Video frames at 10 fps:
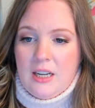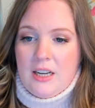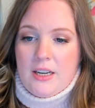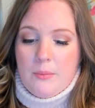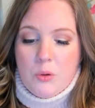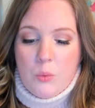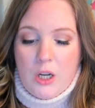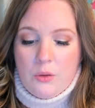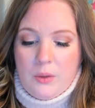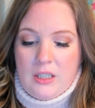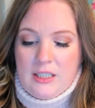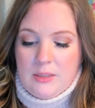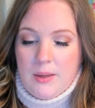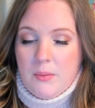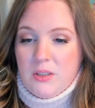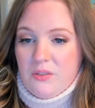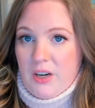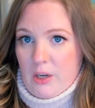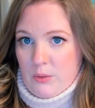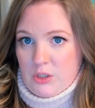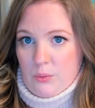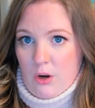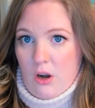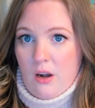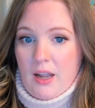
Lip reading: Number one, we need to be able to find what's wrong,